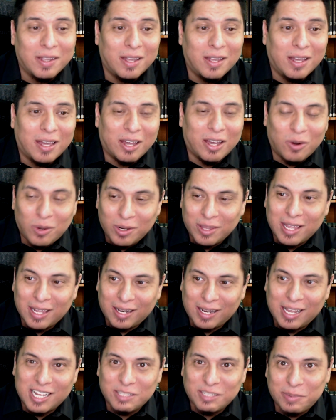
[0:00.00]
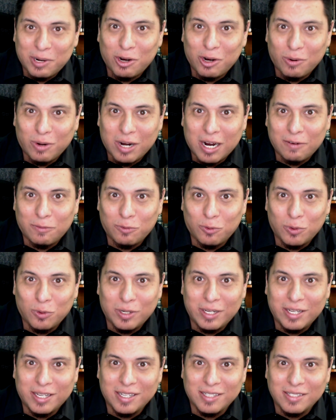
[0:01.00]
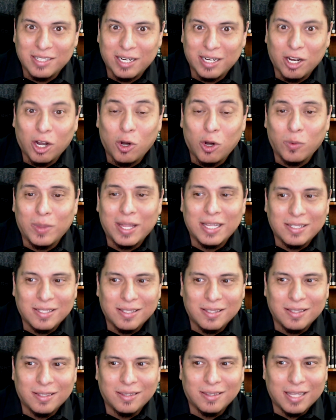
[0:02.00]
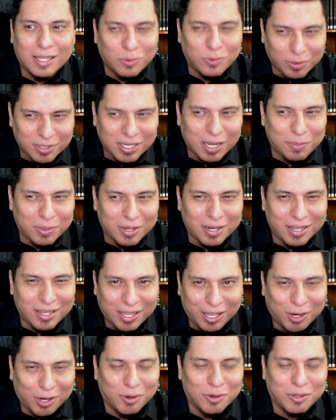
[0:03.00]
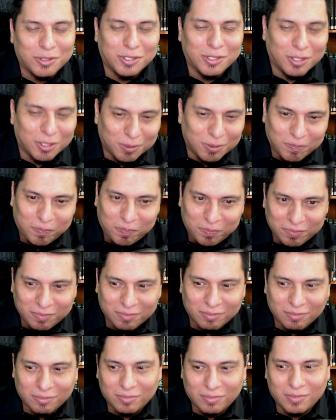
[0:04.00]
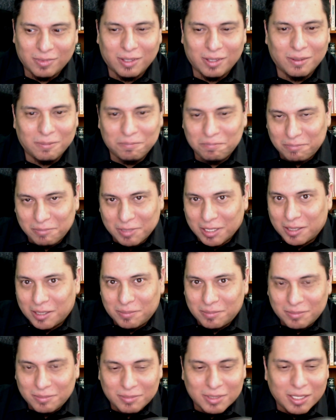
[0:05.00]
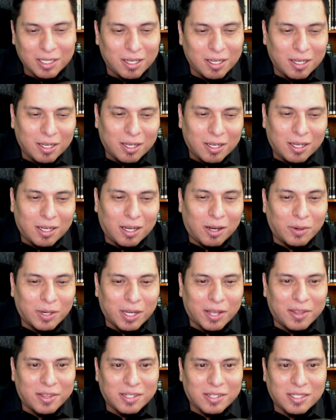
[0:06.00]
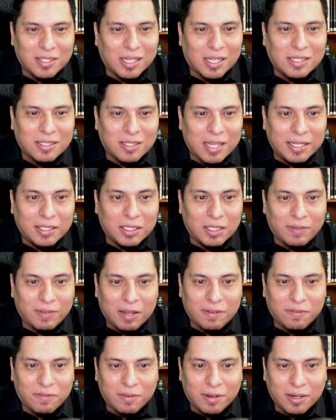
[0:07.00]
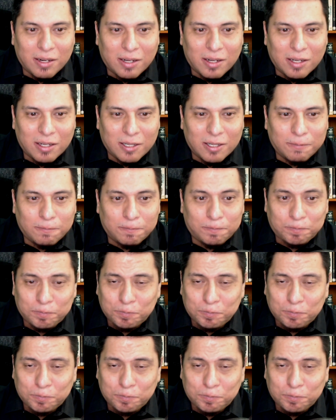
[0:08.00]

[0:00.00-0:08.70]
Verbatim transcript: And only that last paragraph really is like, oh, that's that's what's happening here. So, you know, okay, this is a slice of life. Um,